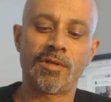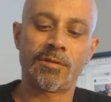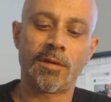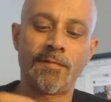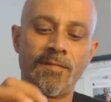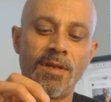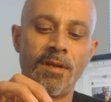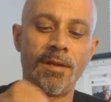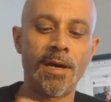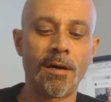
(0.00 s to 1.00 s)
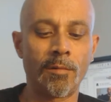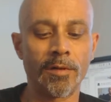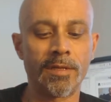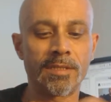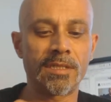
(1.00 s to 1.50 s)
Try to feed it
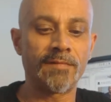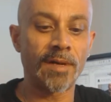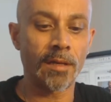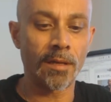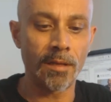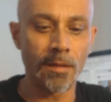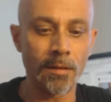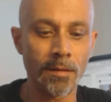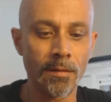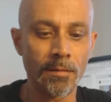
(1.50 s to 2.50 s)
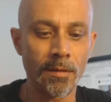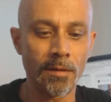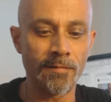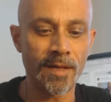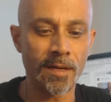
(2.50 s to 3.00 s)
downward and see if I can get a little
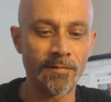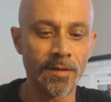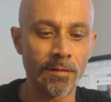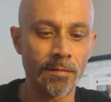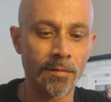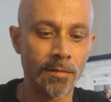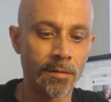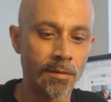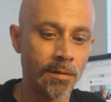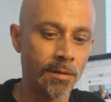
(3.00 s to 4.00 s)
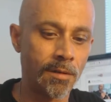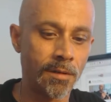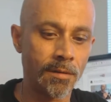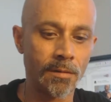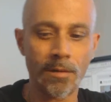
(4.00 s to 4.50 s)
love out of it.
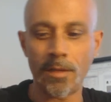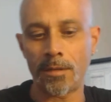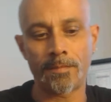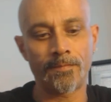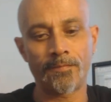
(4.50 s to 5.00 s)
Oh yeah.